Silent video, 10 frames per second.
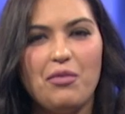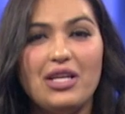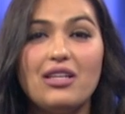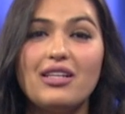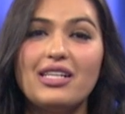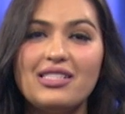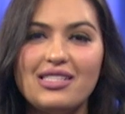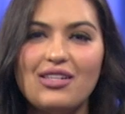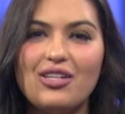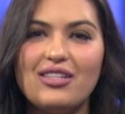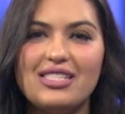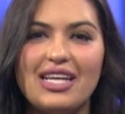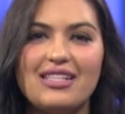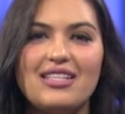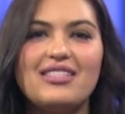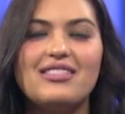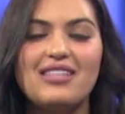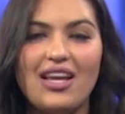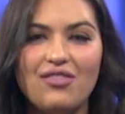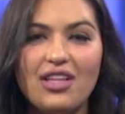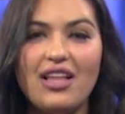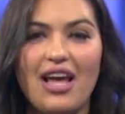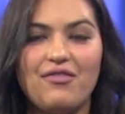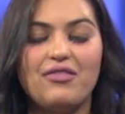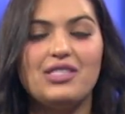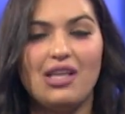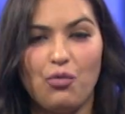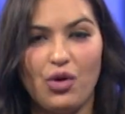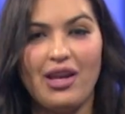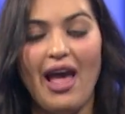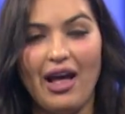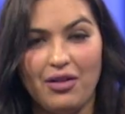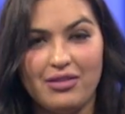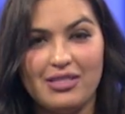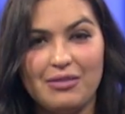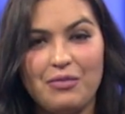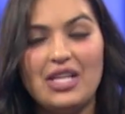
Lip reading: but you could consider using it to save the life of someone else.